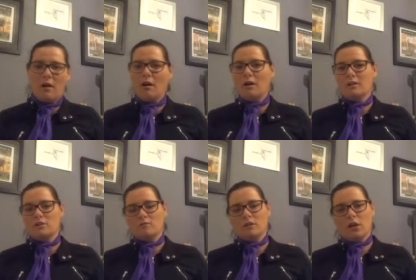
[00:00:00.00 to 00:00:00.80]
oh,
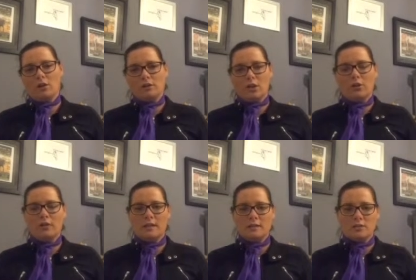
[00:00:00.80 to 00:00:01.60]
you don't
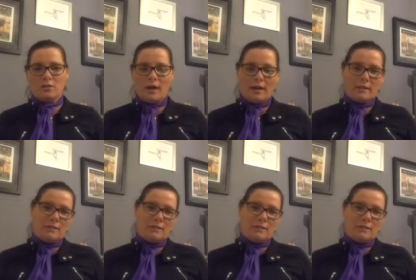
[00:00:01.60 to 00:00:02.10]
need to do that.